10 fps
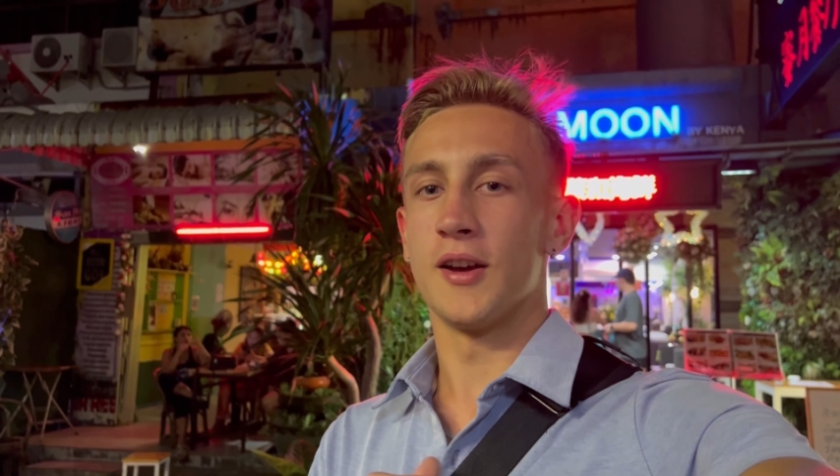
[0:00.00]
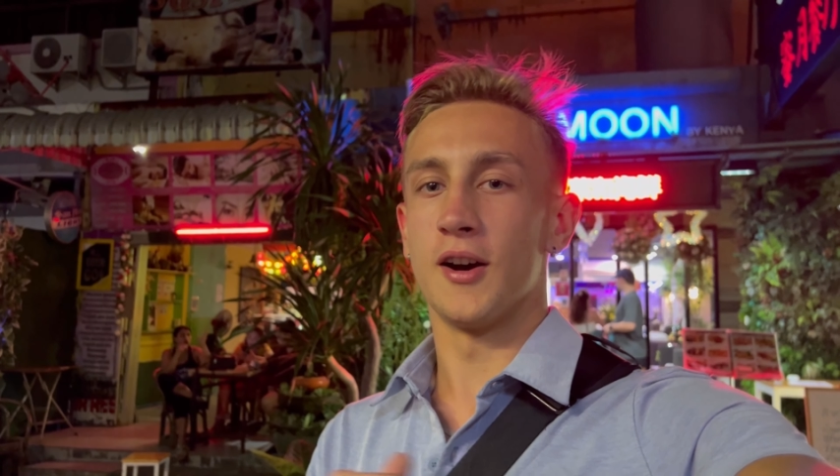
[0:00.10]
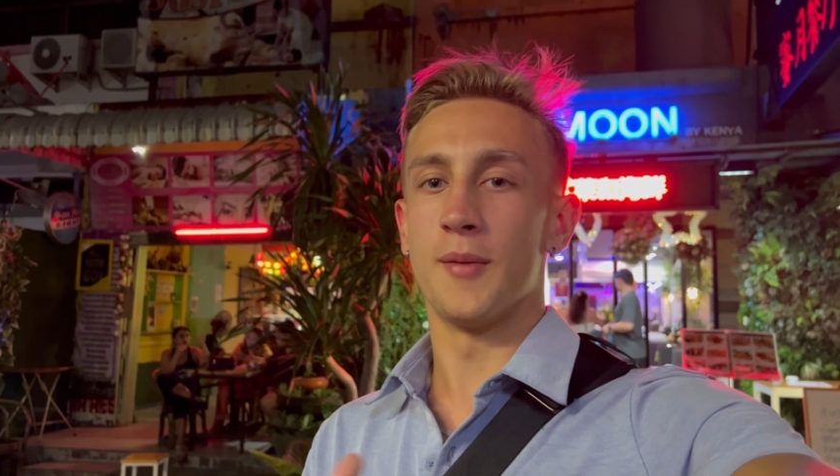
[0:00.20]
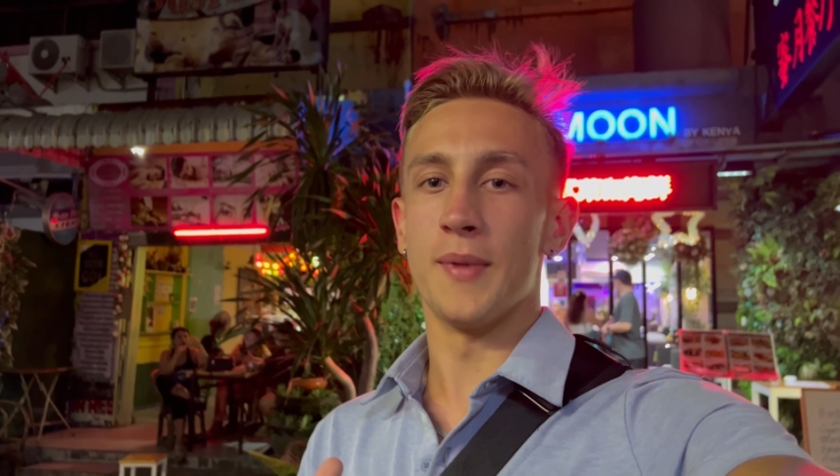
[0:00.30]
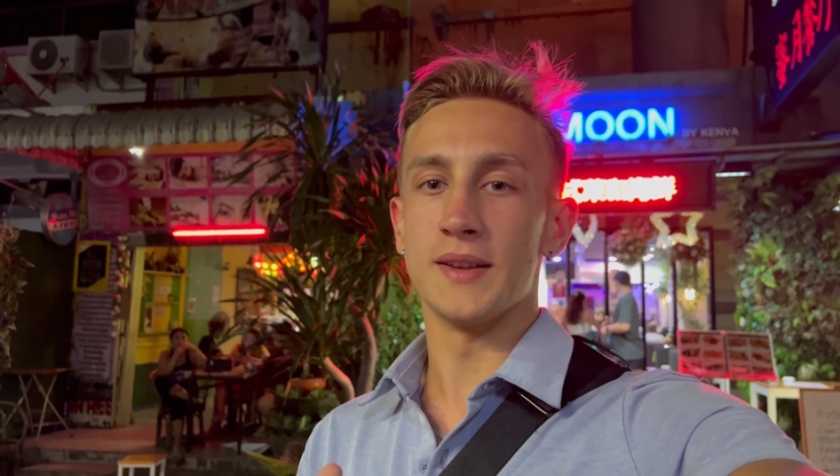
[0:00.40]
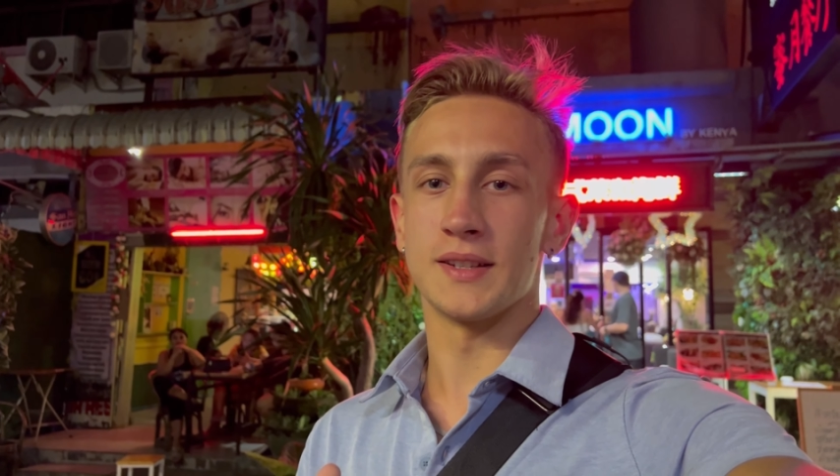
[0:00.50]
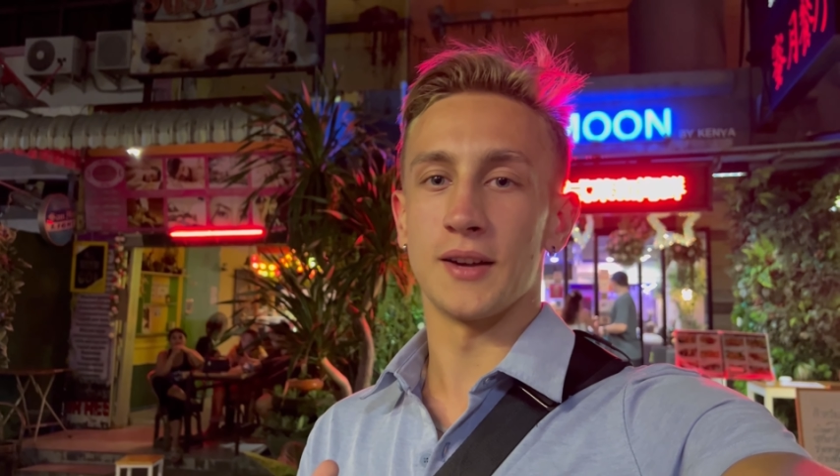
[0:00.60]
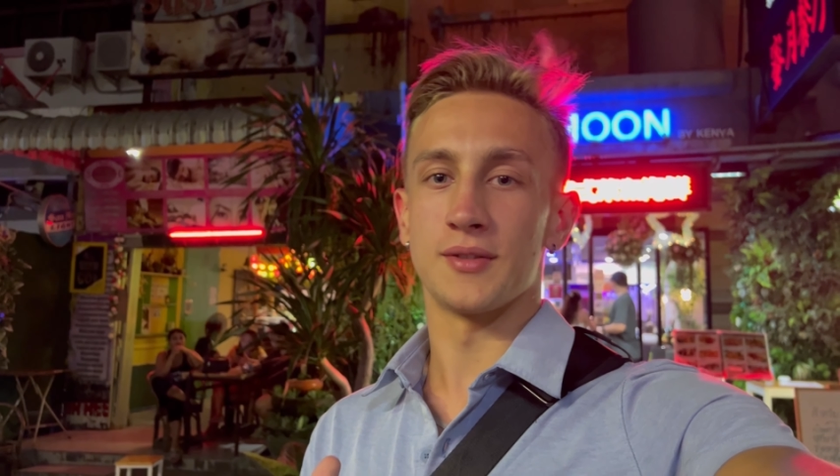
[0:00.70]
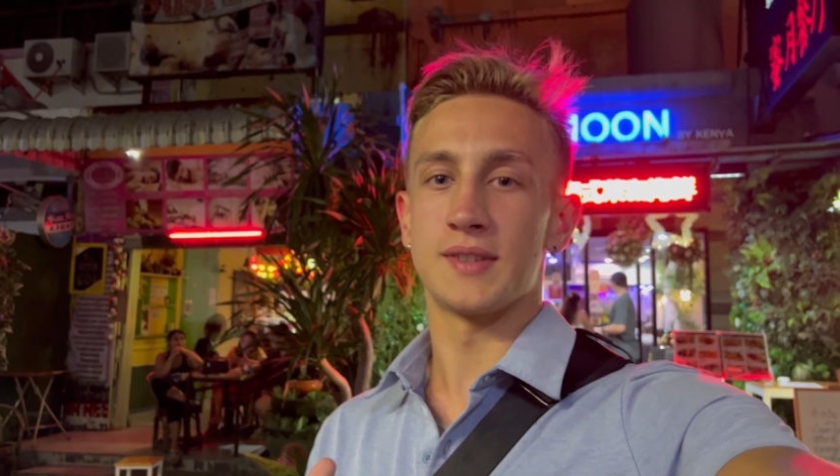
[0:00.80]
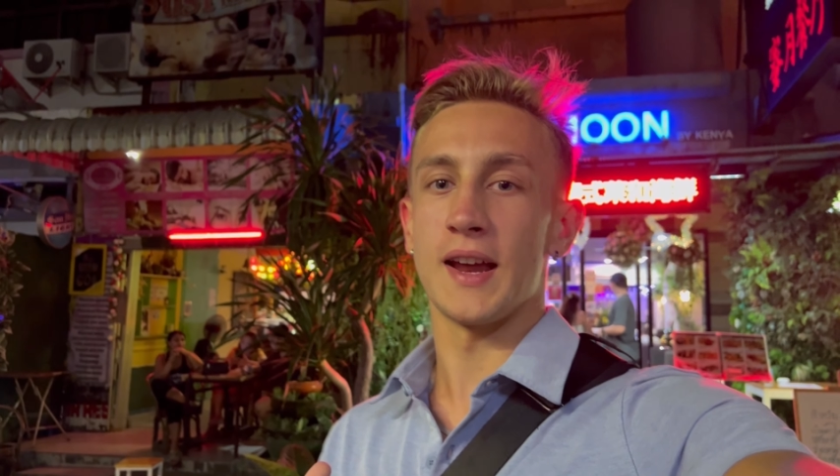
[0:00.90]
Amazing,
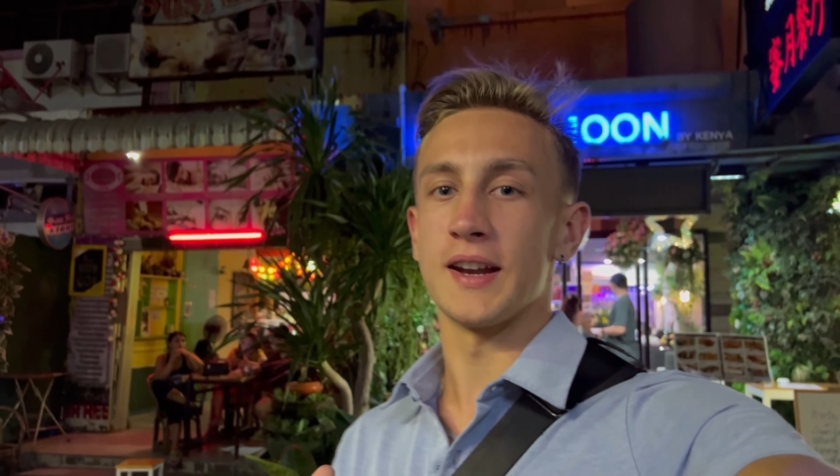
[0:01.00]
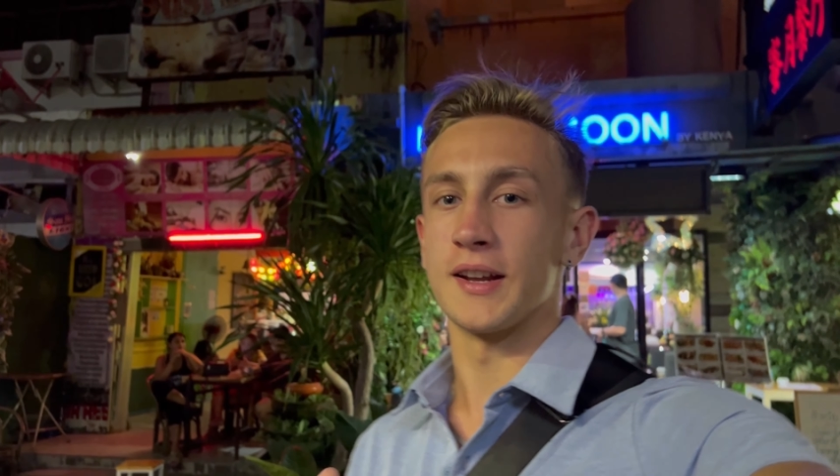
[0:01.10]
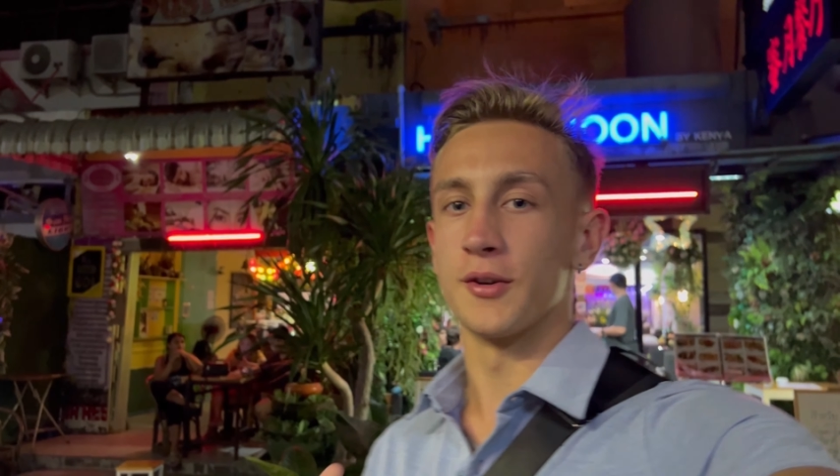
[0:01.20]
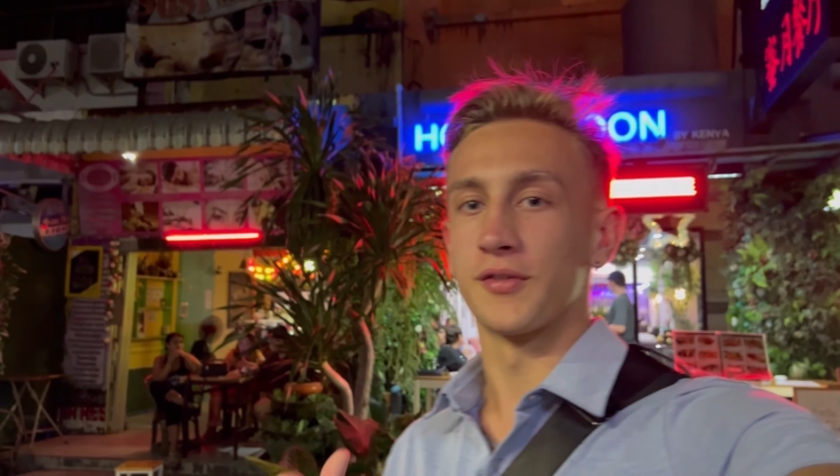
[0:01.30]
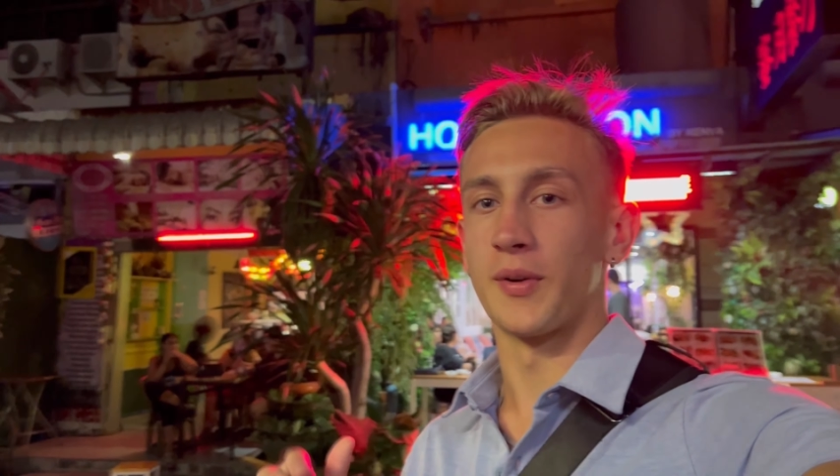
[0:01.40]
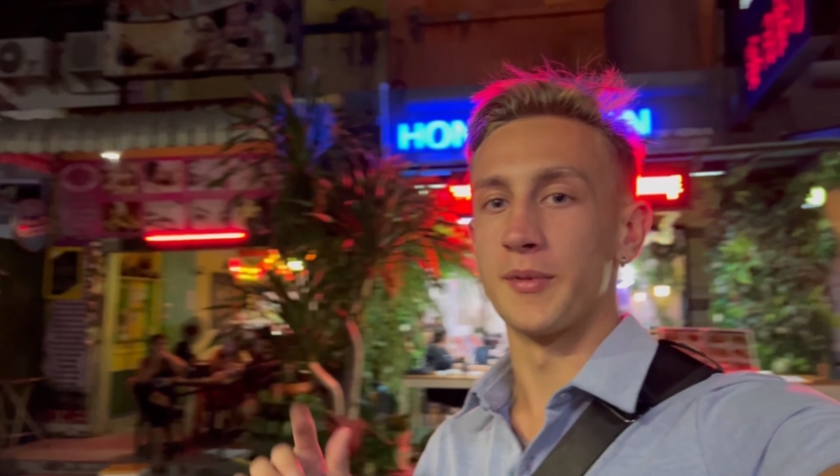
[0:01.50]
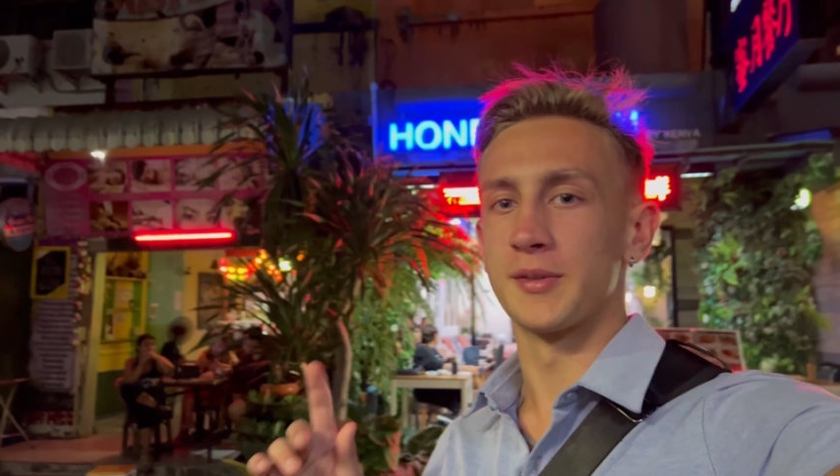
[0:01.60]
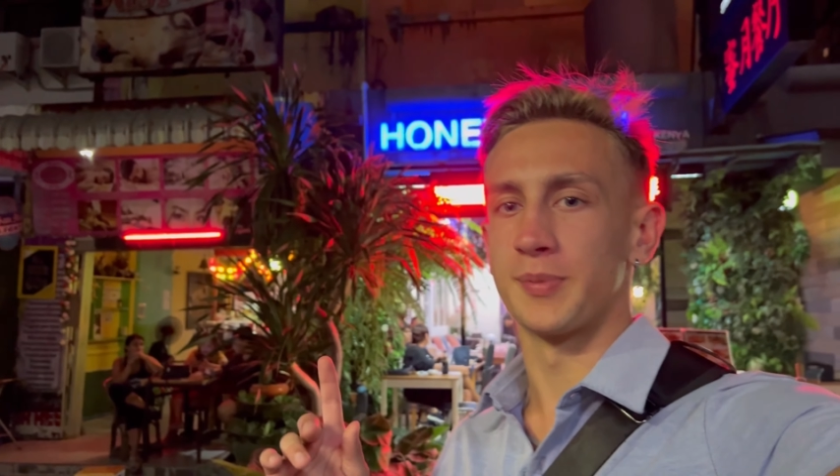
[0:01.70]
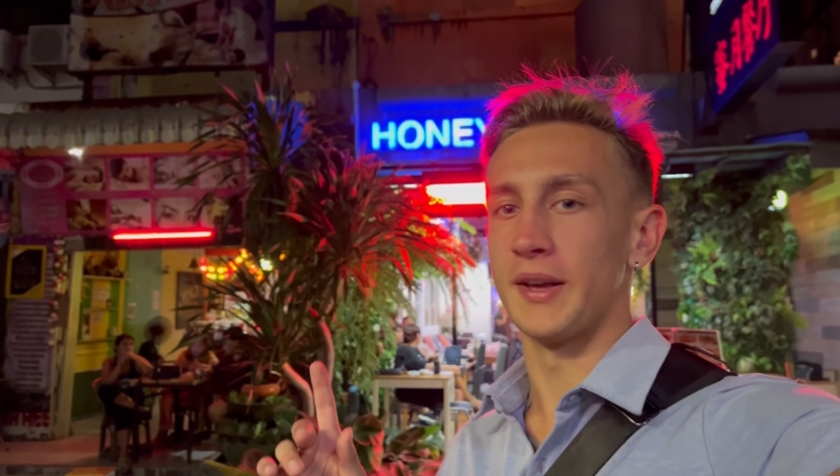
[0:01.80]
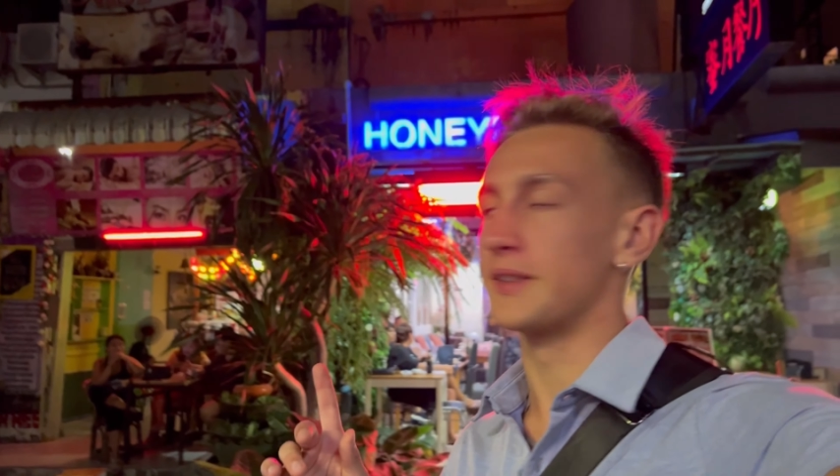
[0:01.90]
outstanding. It was from this
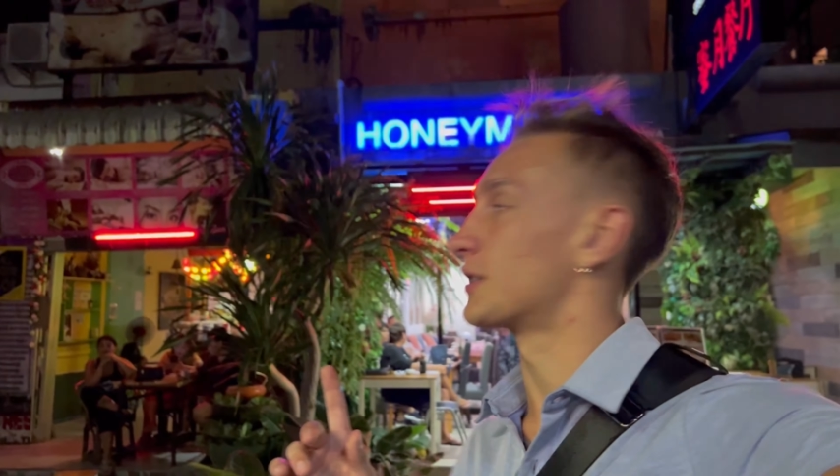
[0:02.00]
place